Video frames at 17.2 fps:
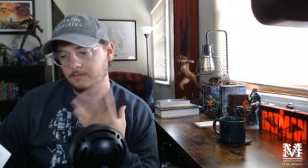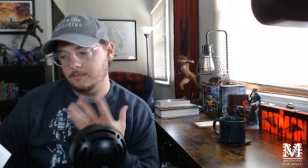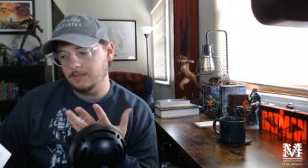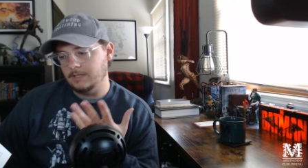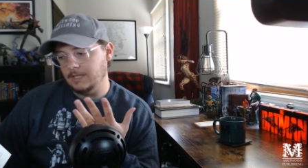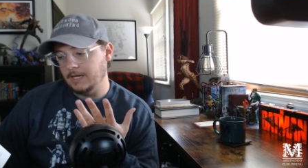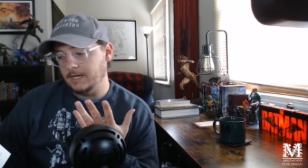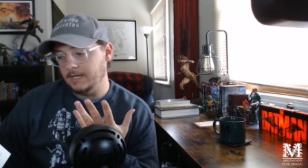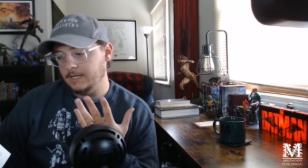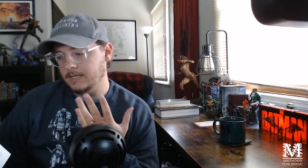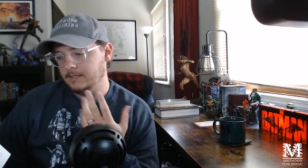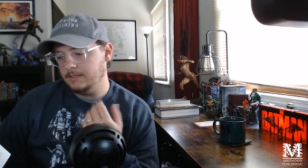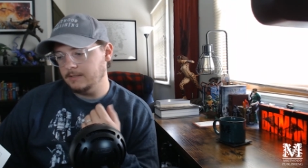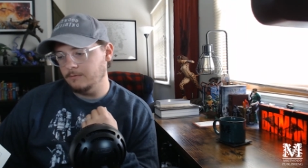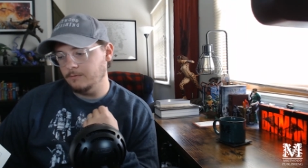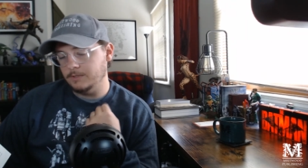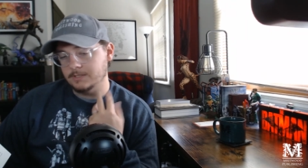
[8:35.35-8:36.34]

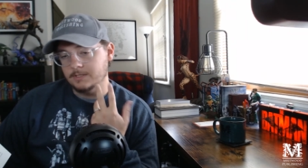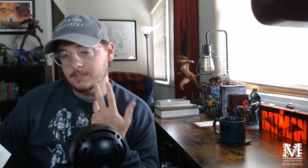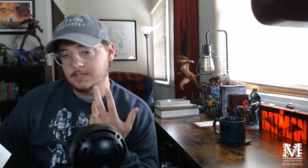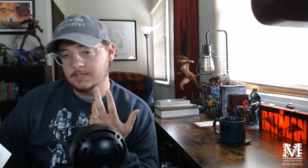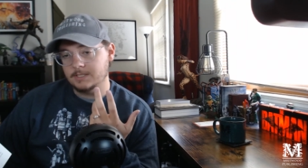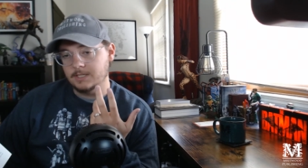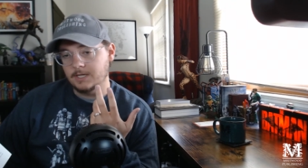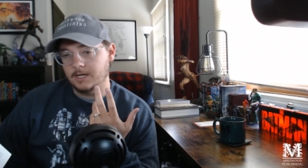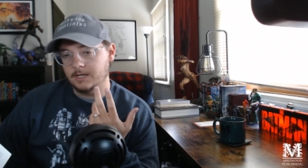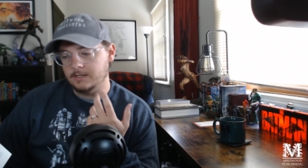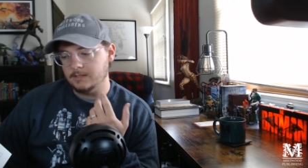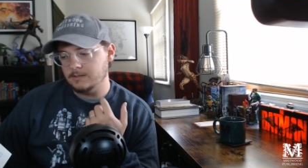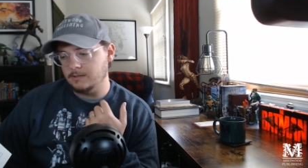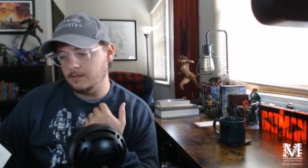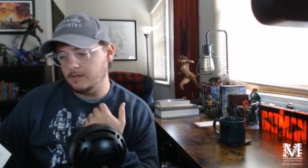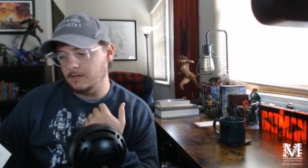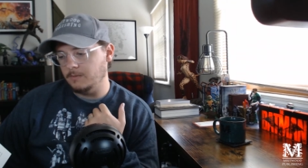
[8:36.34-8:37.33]
light was the sun and
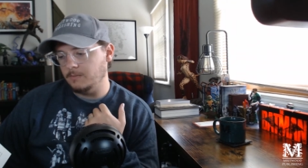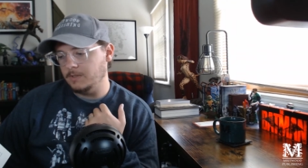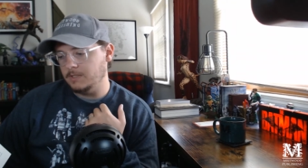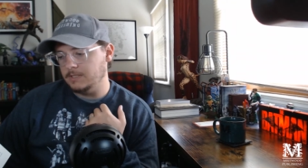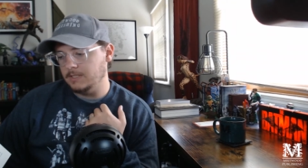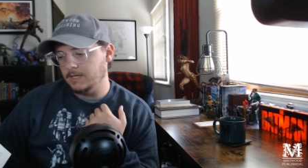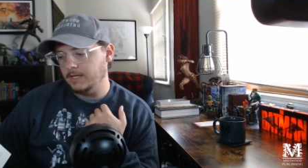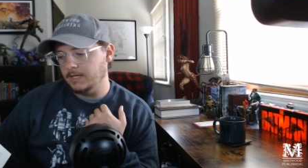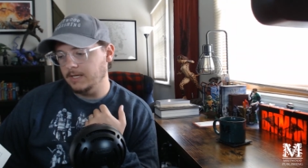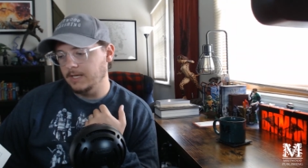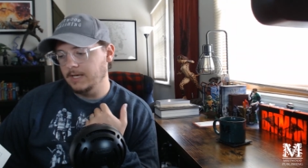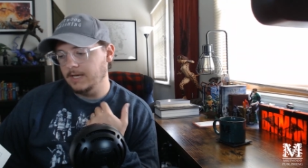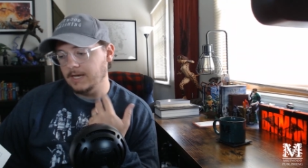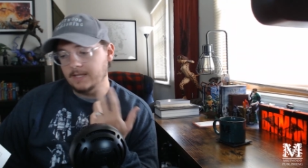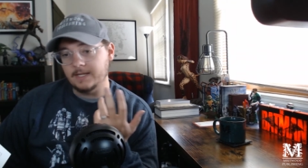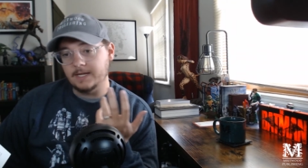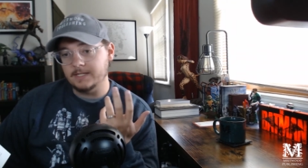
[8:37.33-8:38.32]
so Narbud's like
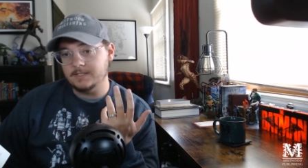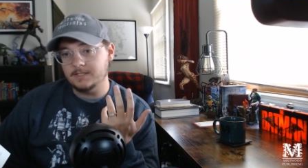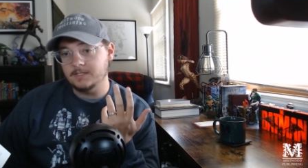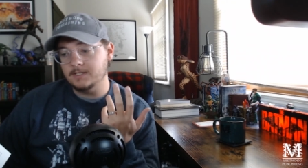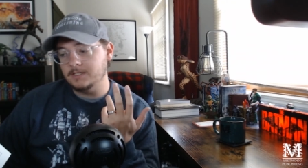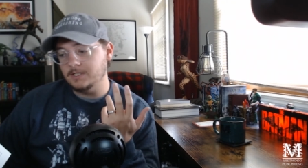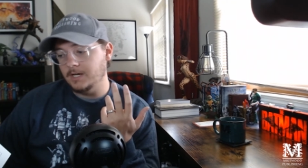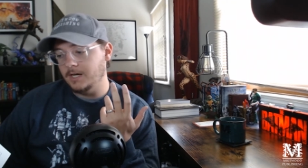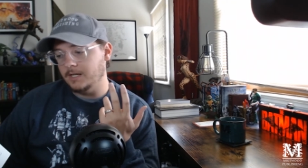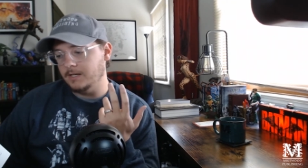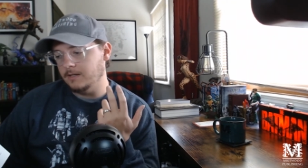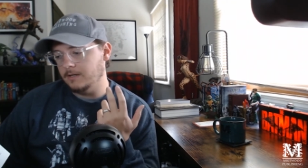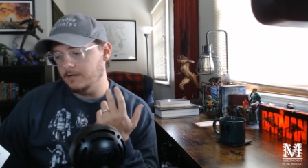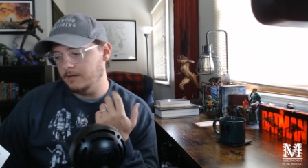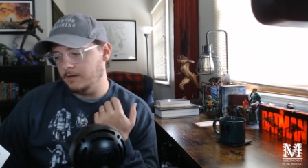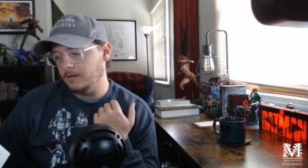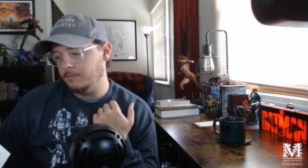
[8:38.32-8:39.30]
and that's the
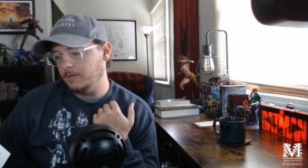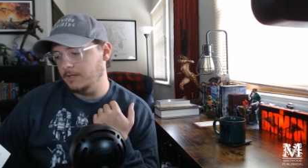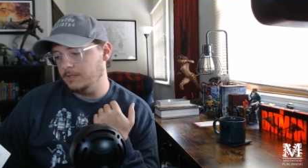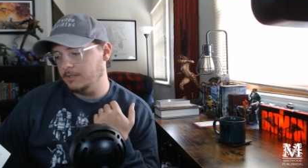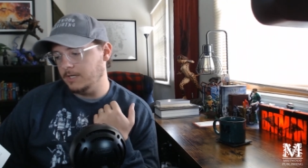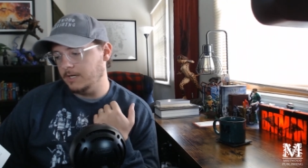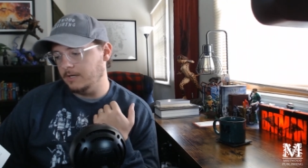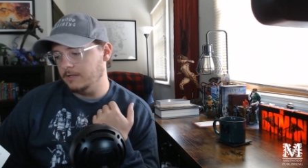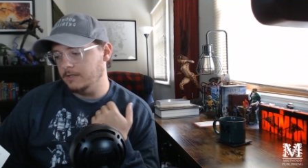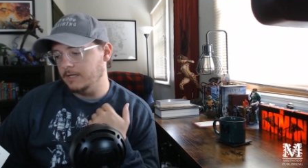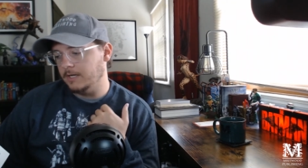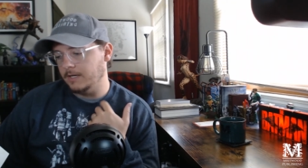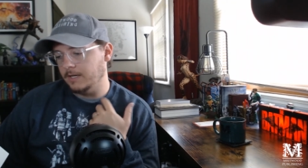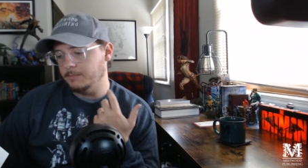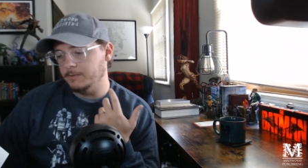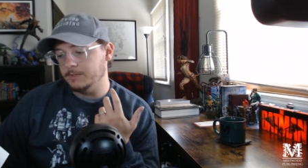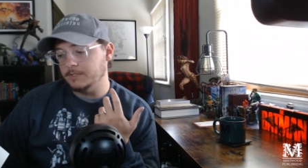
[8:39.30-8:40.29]
sun Narbud shouted
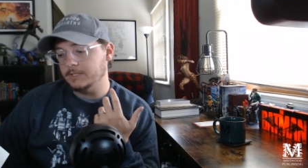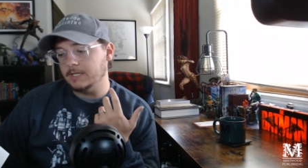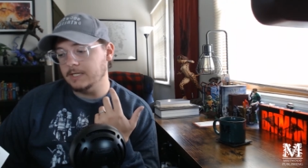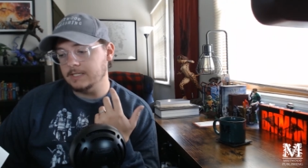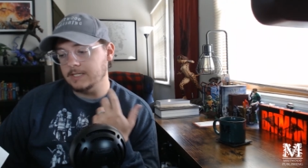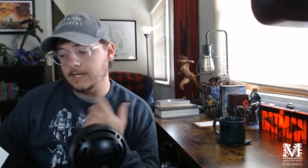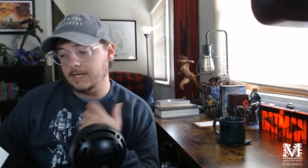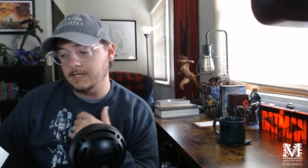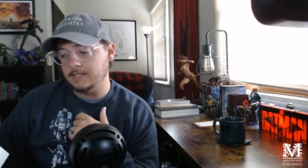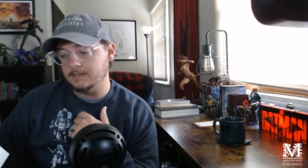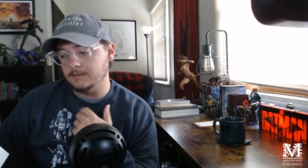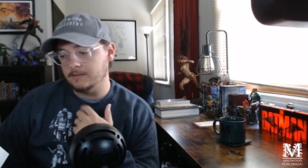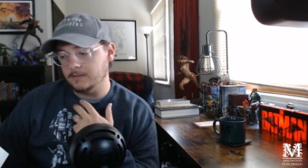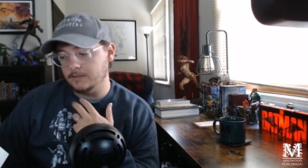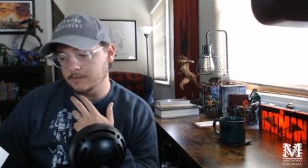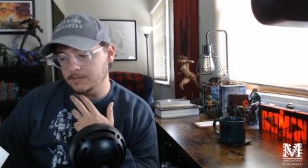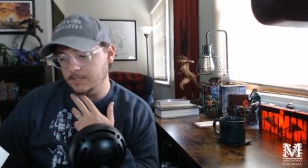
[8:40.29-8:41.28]
unable to contain his
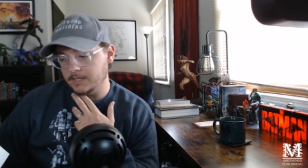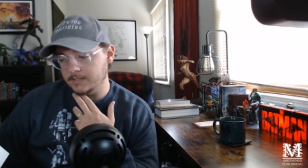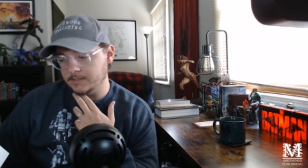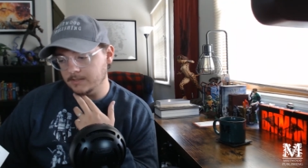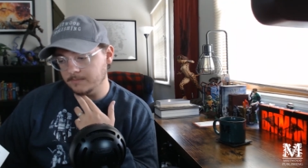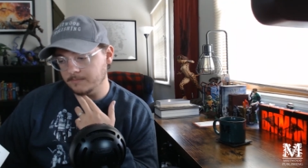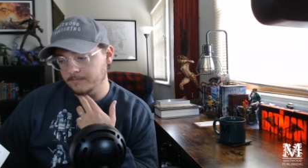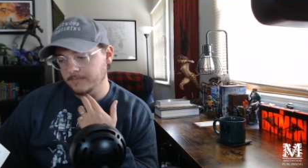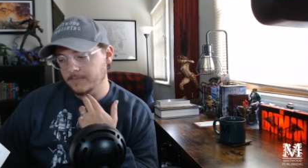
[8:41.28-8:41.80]
enthusiasm